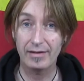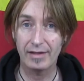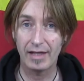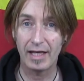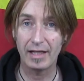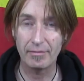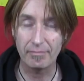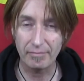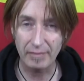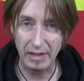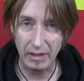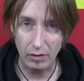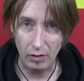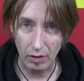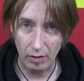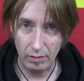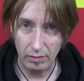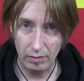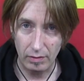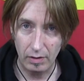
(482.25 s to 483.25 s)
Te
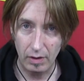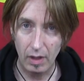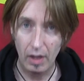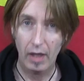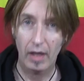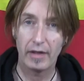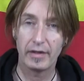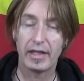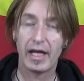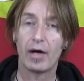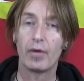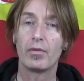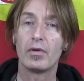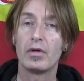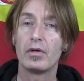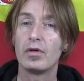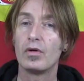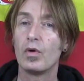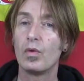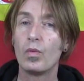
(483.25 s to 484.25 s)
invito. Now,
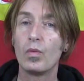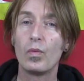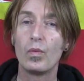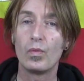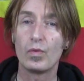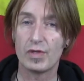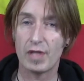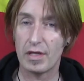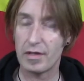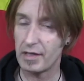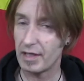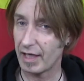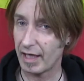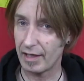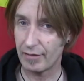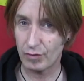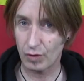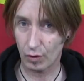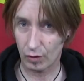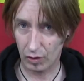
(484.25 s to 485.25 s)
Cynthia and I
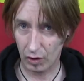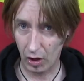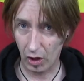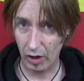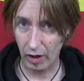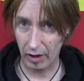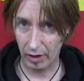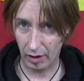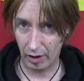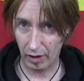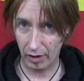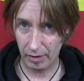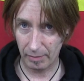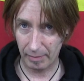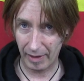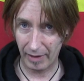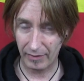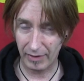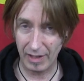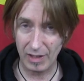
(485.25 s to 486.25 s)
have talked long and hard
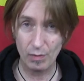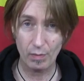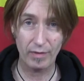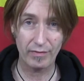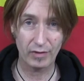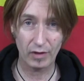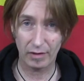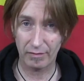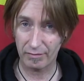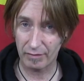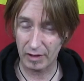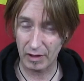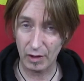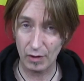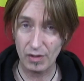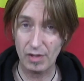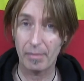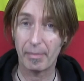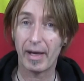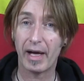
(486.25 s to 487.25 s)
about this. We've done
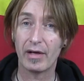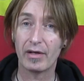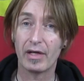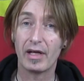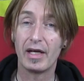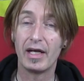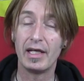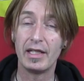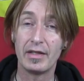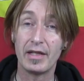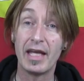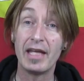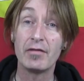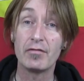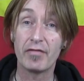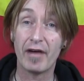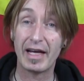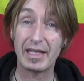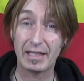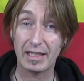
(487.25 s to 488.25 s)
videos about
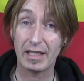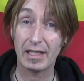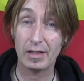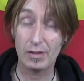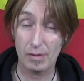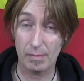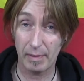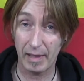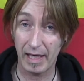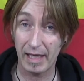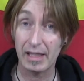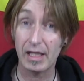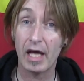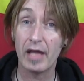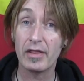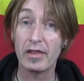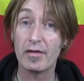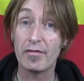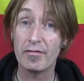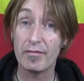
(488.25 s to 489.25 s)
inviting in Spain
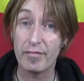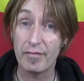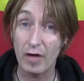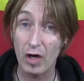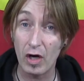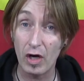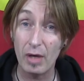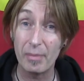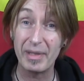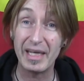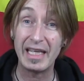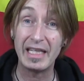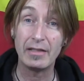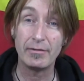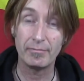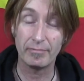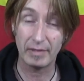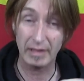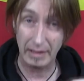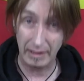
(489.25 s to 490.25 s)
and the verb
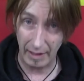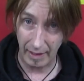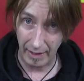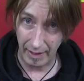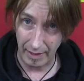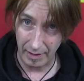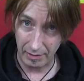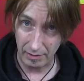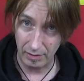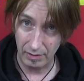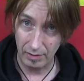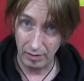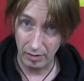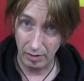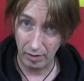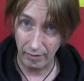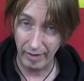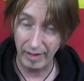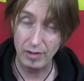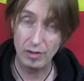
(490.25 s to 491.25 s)
invitar,
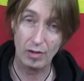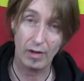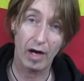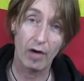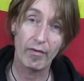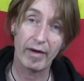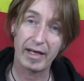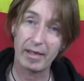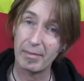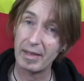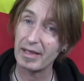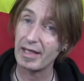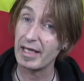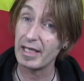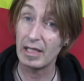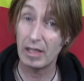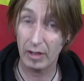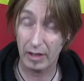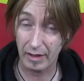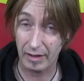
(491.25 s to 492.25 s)
all right? So I recommend that
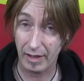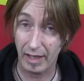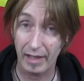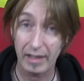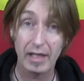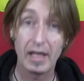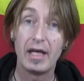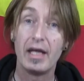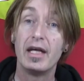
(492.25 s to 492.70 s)
you look at that.